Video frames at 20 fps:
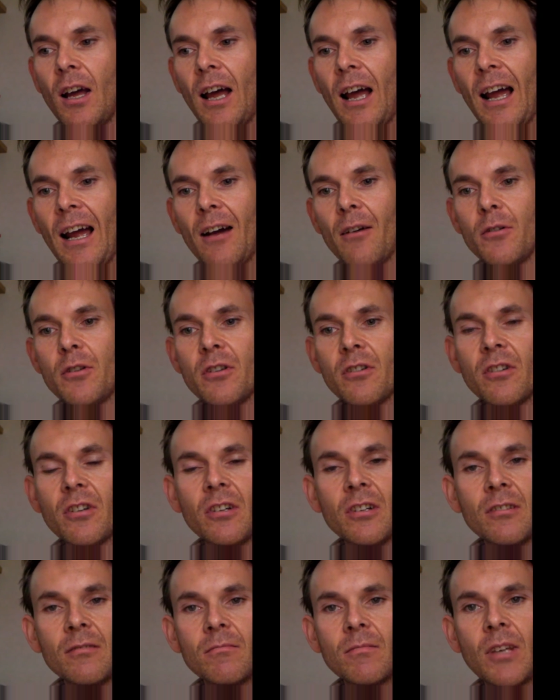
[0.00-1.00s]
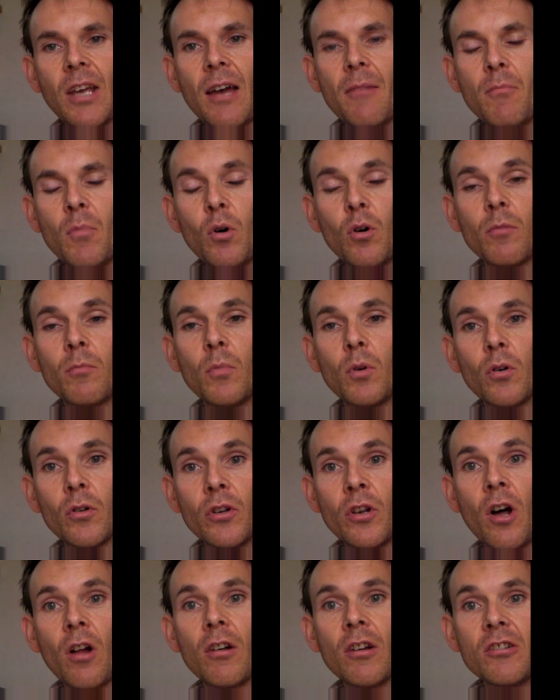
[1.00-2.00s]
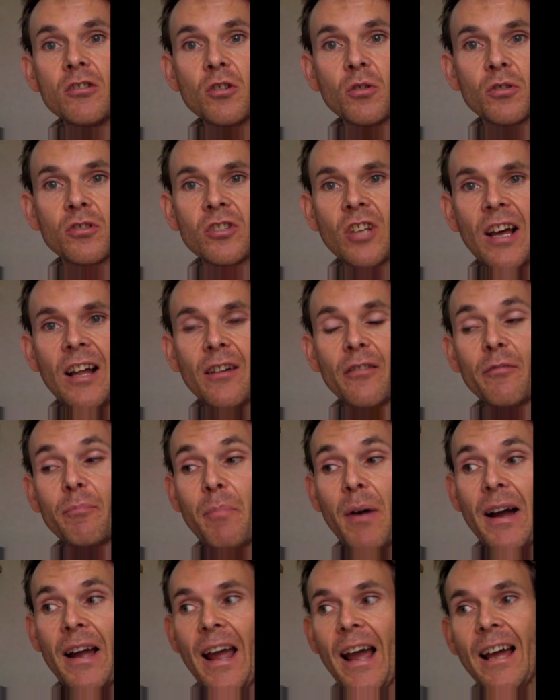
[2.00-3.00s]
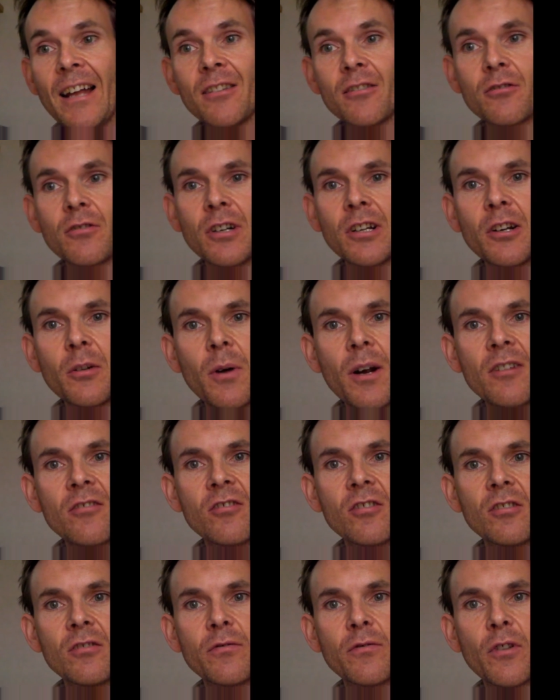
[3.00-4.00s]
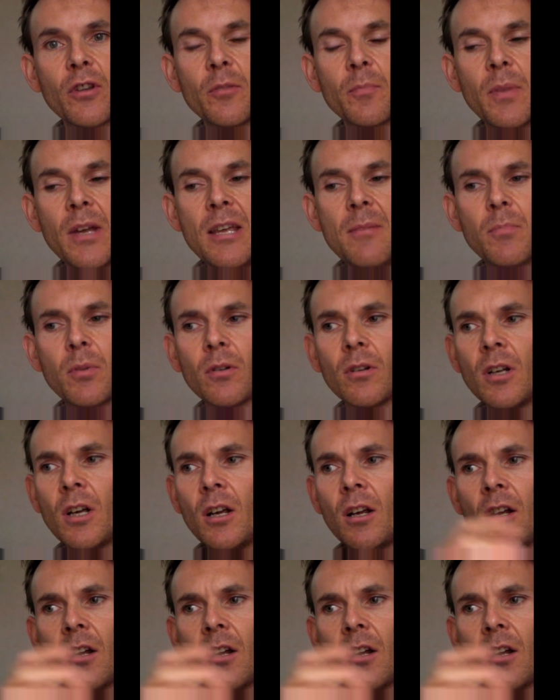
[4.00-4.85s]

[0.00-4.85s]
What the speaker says: how you can get more and more knowledge yourself by answering questions for other people.